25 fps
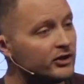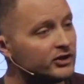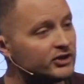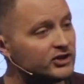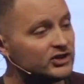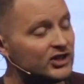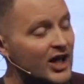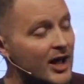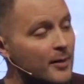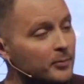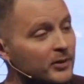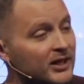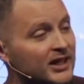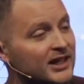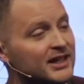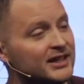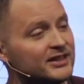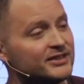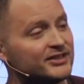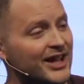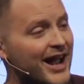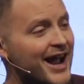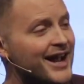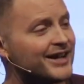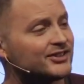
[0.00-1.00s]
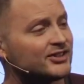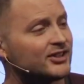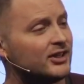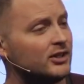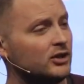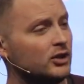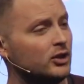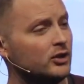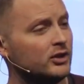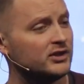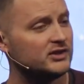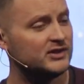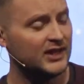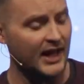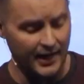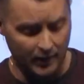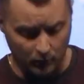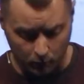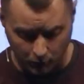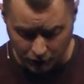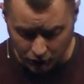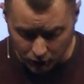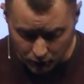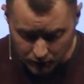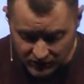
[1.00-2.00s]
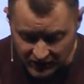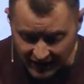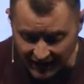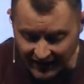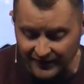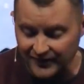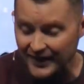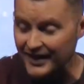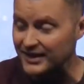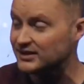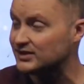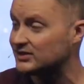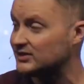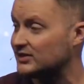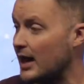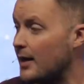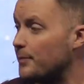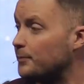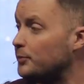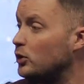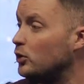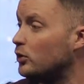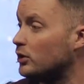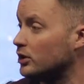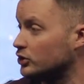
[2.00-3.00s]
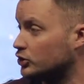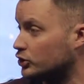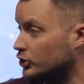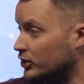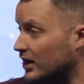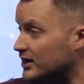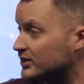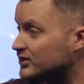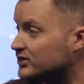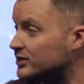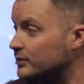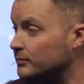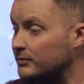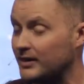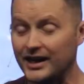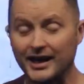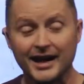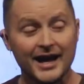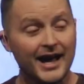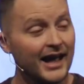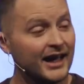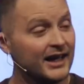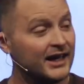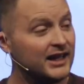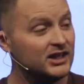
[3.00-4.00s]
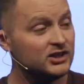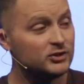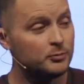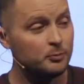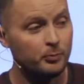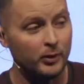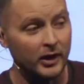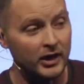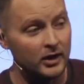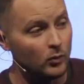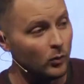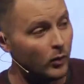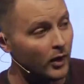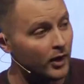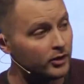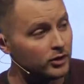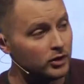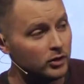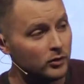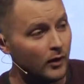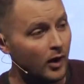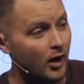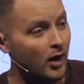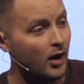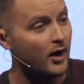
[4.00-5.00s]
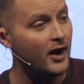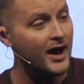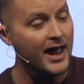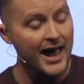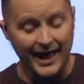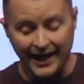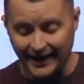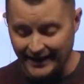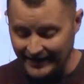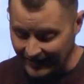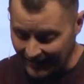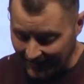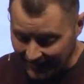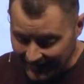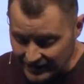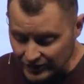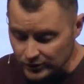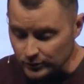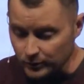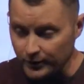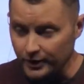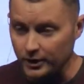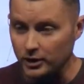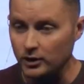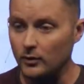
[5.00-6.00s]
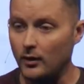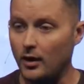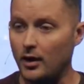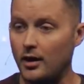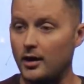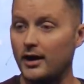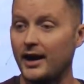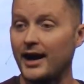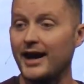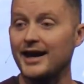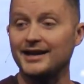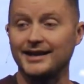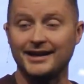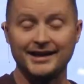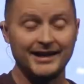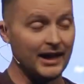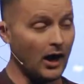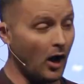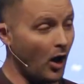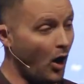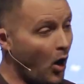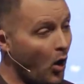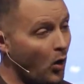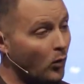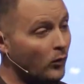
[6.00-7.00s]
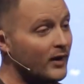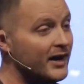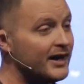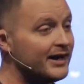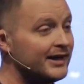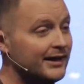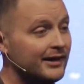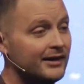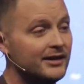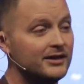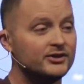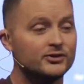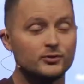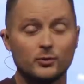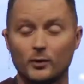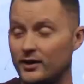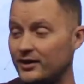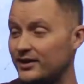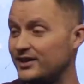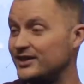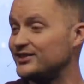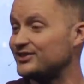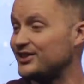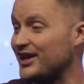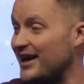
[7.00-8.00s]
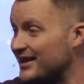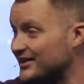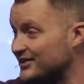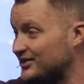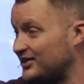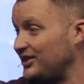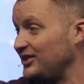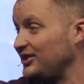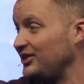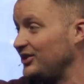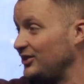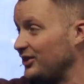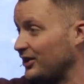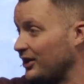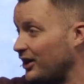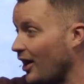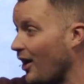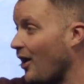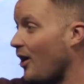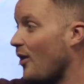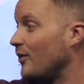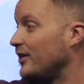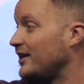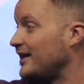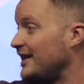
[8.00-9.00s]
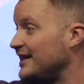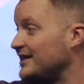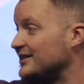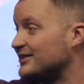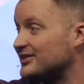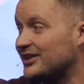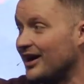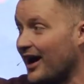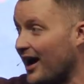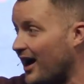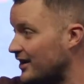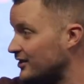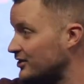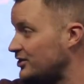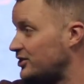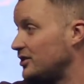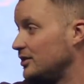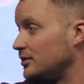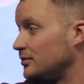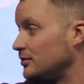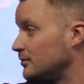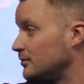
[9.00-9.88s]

step he is asking you to take, when you take that step, you can trust him that he's been where you are, and he is where you are, and he already is where he's asking you to go, and he's got you.